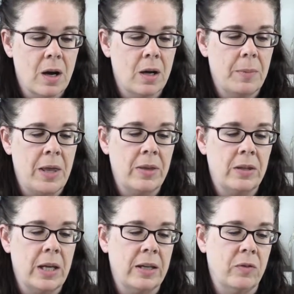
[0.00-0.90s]
and
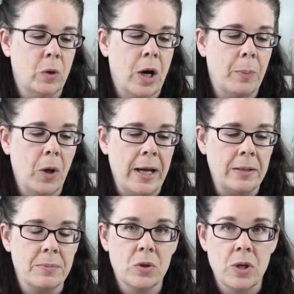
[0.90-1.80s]
then they give you a couple
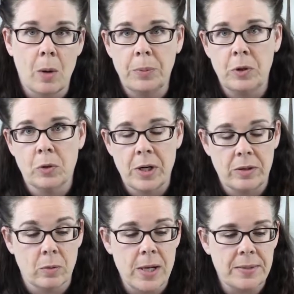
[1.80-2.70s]
items to help you
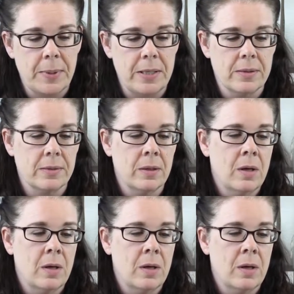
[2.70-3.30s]
create the recipes.